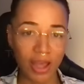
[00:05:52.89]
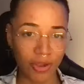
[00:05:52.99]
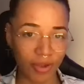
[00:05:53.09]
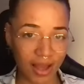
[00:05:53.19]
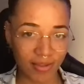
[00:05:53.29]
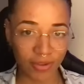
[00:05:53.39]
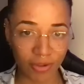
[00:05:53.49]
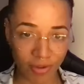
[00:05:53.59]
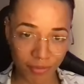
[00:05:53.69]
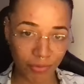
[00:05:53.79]
You guys,
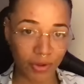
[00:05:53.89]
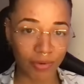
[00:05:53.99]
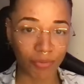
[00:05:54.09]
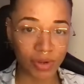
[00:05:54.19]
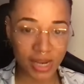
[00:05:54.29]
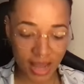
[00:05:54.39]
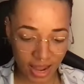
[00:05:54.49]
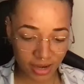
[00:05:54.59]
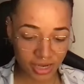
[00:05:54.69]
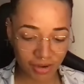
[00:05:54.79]
some of you can read
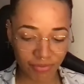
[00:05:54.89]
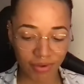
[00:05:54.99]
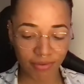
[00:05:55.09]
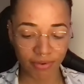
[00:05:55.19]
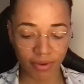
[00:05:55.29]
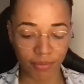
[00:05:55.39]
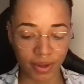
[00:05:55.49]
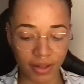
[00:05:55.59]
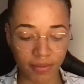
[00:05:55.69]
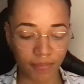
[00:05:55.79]
energy very, very
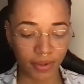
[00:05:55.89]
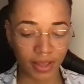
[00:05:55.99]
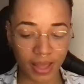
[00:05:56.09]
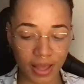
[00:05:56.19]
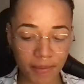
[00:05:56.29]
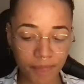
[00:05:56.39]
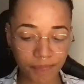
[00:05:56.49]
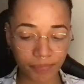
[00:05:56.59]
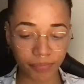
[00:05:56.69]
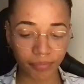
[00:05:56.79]
well, okay?
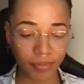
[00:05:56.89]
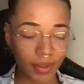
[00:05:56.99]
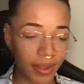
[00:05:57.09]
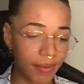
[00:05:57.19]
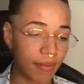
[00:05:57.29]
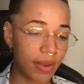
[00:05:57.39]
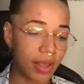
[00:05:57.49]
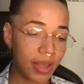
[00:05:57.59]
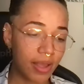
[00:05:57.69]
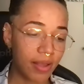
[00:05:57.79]

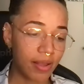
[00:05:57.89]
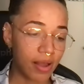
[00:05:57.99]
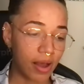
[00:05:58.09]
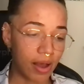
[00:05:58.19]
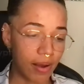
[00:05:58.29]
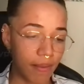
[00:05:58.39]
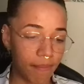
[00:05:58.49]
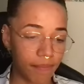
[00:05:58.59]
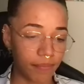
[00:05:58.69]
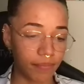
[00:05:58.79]
And um,